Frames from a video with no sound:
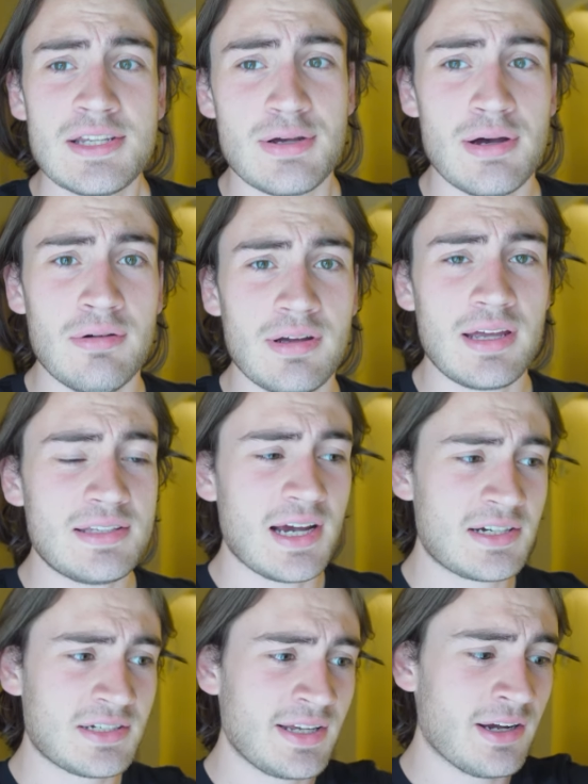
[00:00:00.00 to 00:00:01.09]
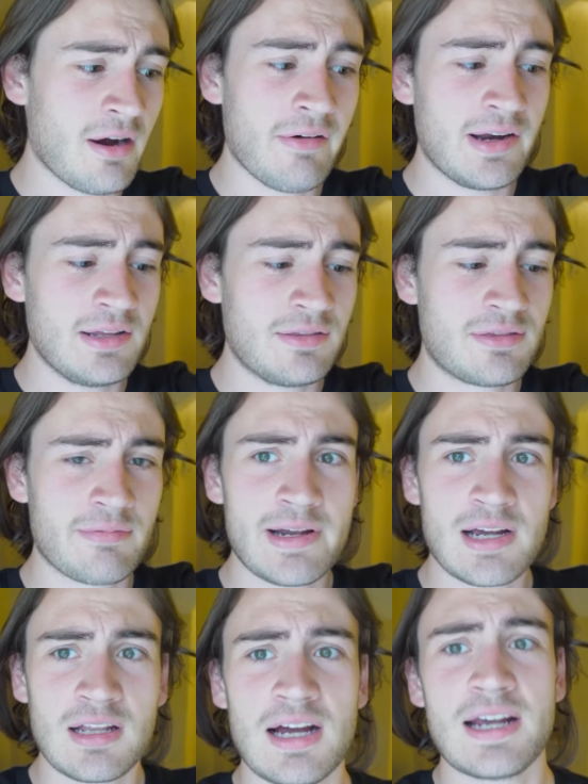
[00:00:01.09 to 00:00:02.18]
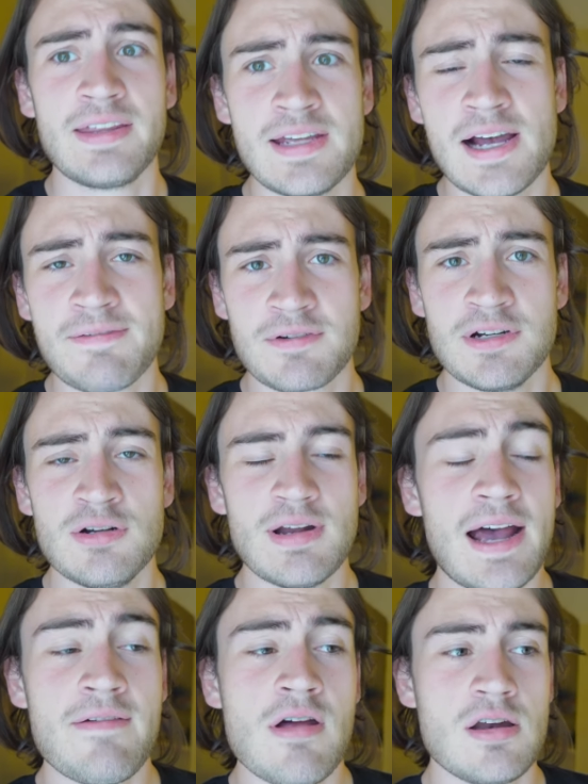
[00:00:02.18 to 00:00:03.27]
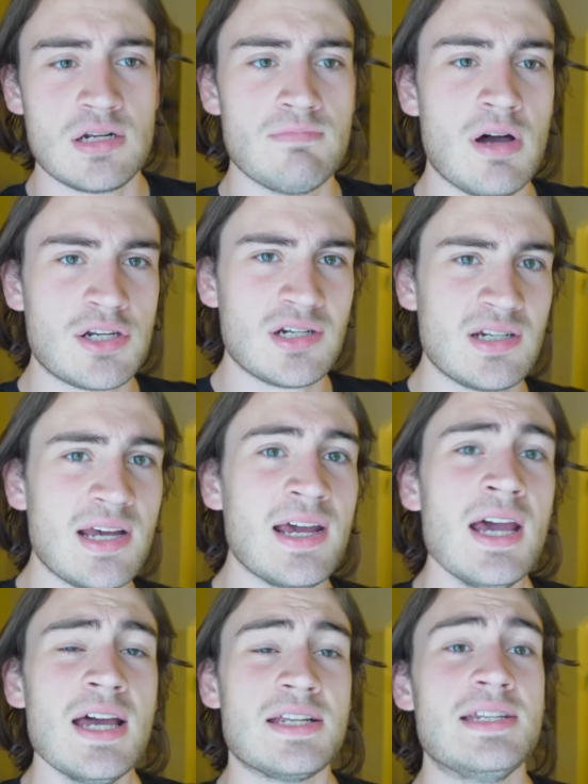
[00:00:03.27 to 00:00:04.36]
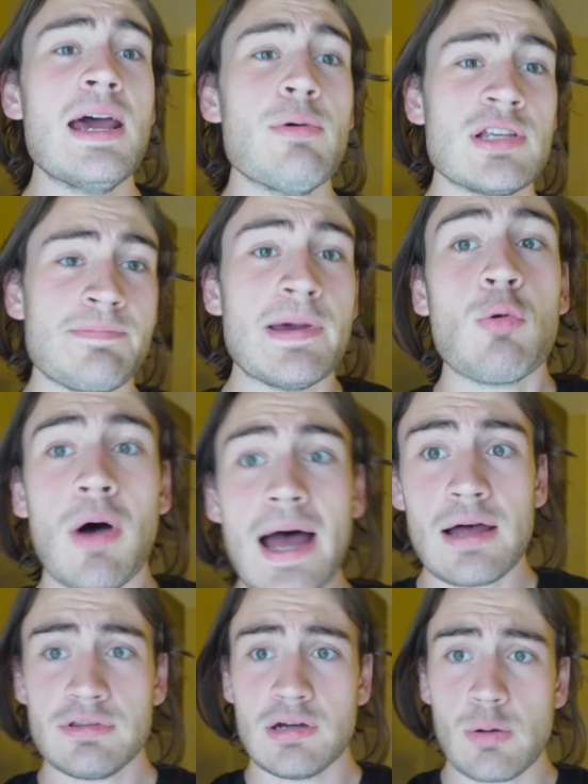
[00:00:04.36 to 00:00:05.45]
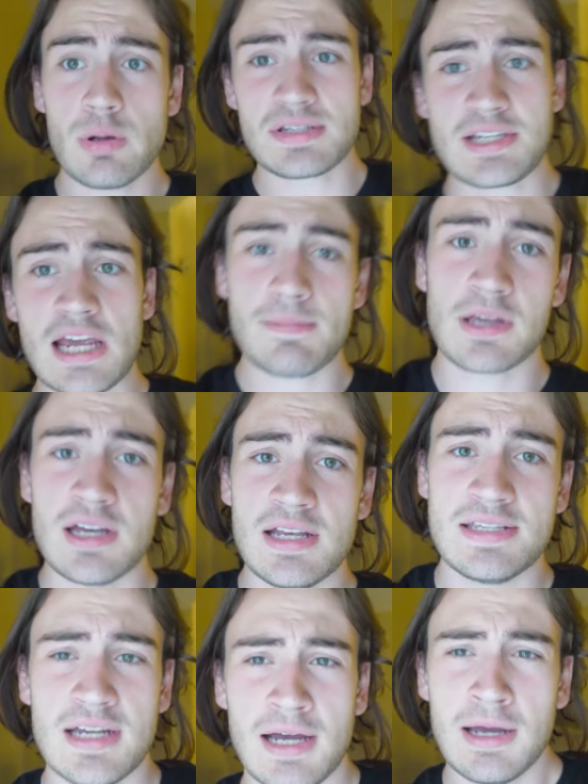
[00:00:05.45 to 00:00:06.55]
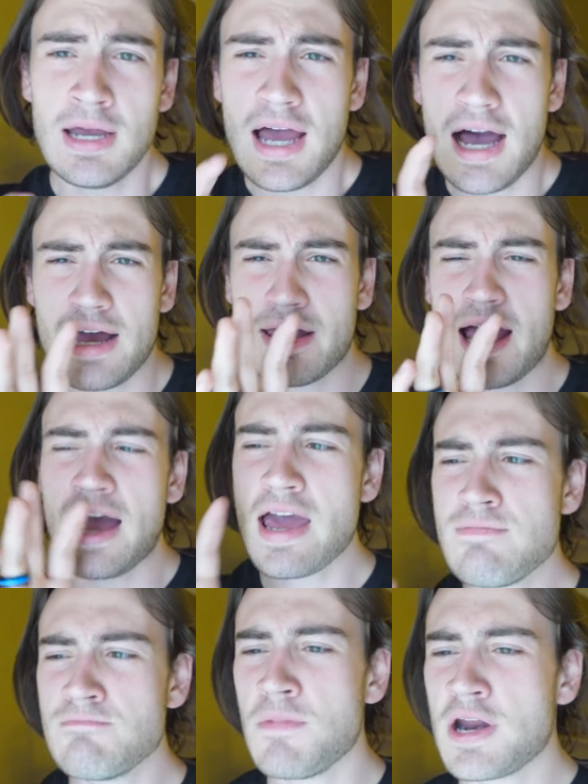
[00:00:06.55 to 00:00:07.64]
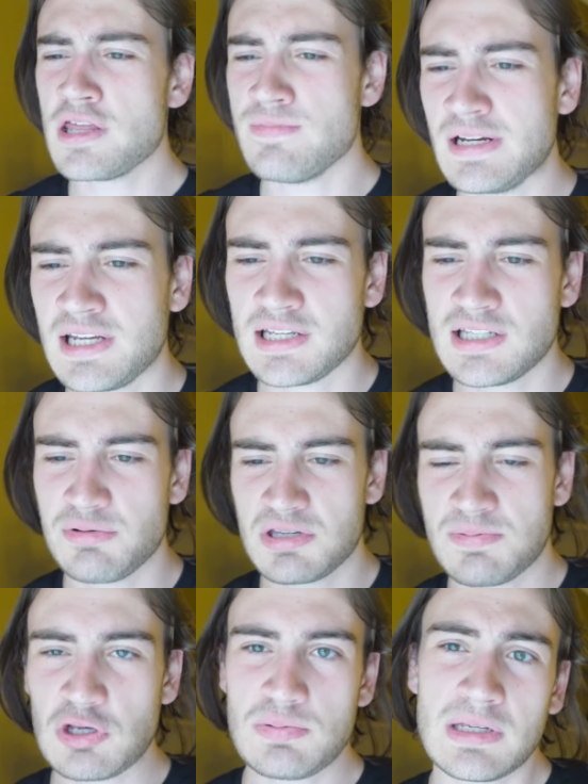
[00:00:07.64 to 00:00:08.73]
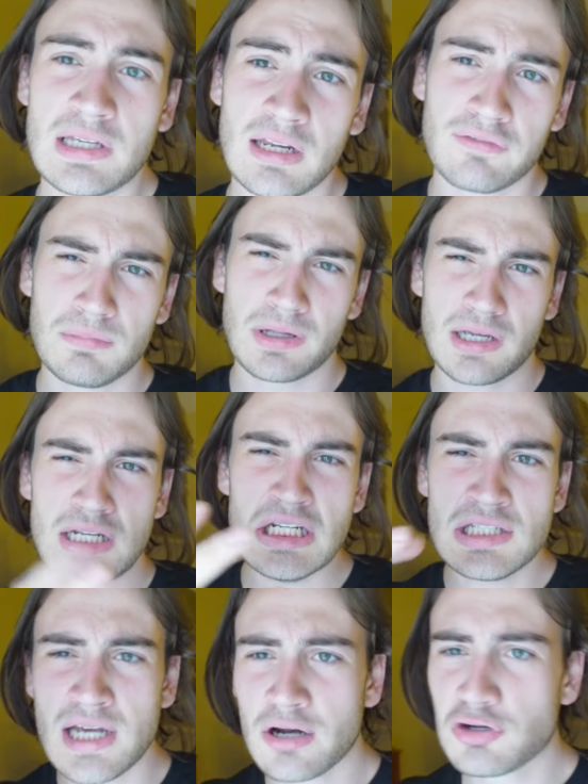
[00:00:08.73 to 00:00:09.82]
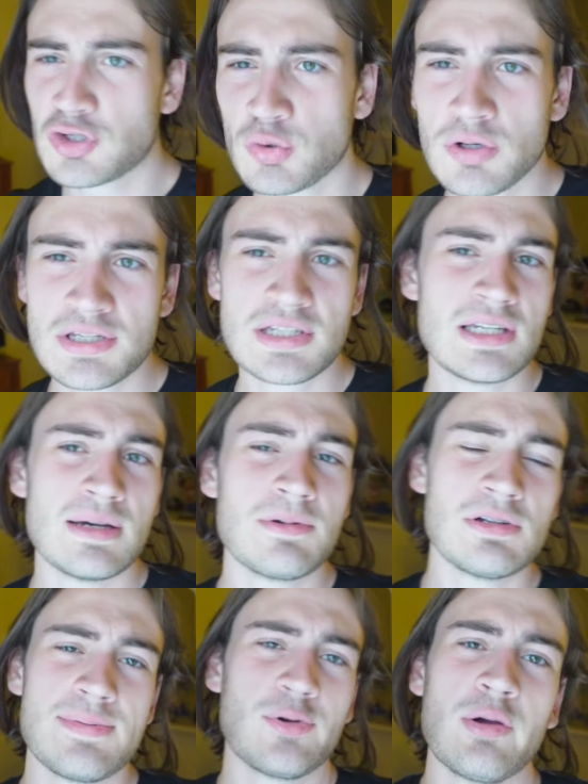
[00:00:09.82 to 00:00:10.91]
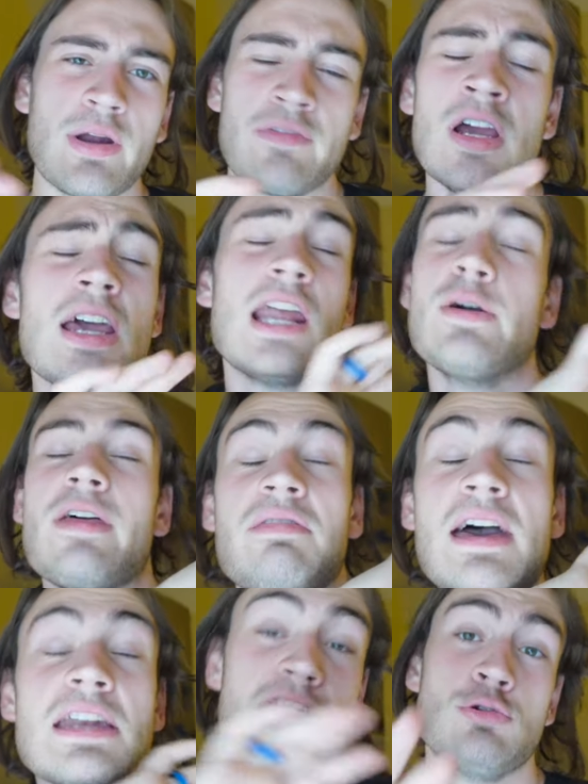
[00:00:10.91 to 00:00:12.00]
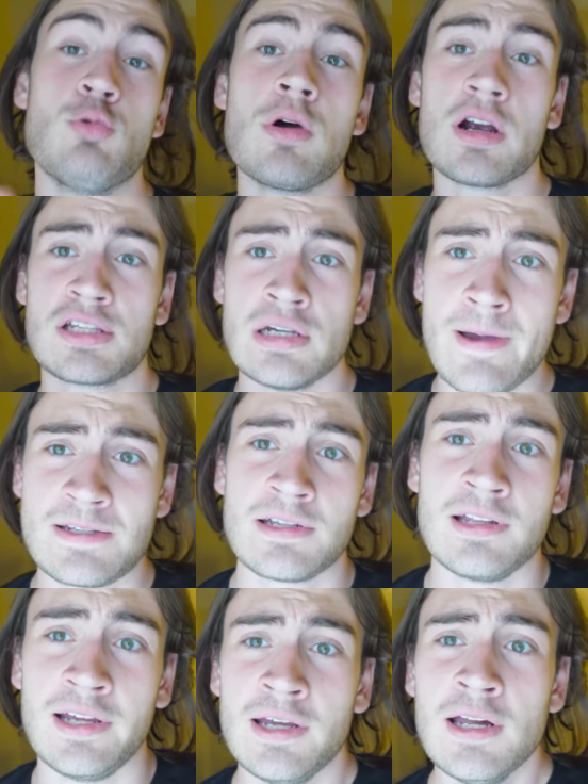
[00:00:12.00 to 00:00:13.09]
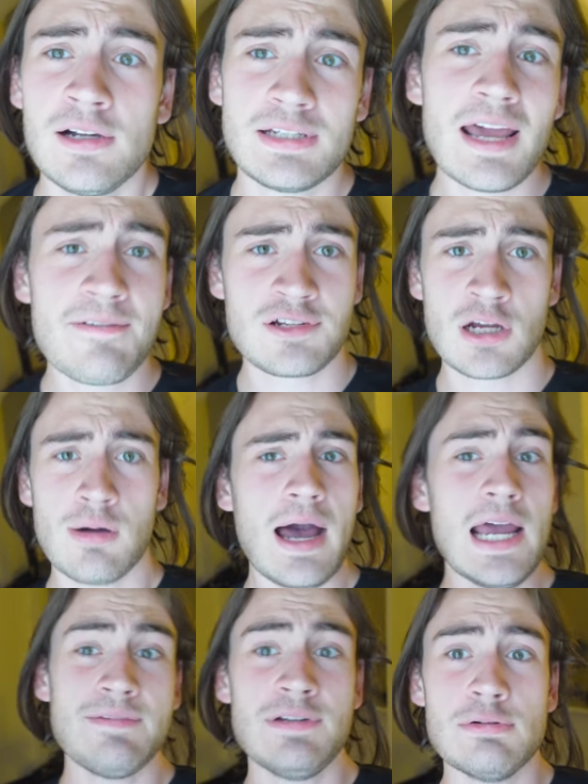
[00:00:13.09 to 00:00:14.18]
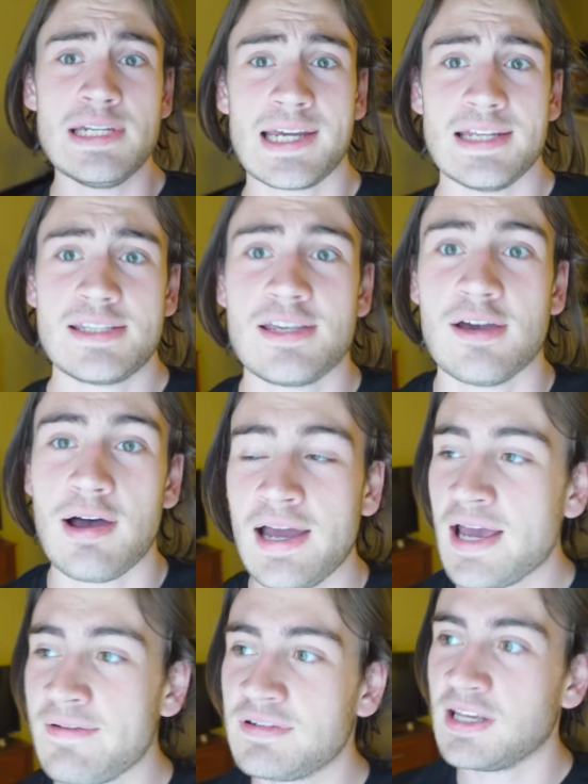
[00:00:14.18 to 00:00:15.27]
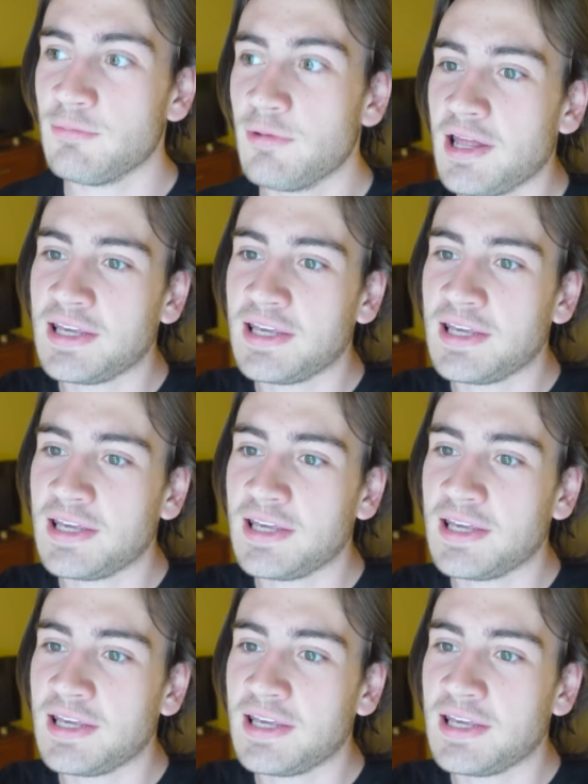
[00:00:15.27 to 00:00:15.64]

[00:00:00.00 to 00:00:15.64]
So it's actually already 3 o'clock in the afternoon. I've not done much today. Today was a bit wild though, I will say, because, uh, okay, I had money to buy tickets I was supposed to be getting from like an insider source, WWE, whatever. Anyway, that didn't work. So basically, day of show, I have no tickets. So I have to get what I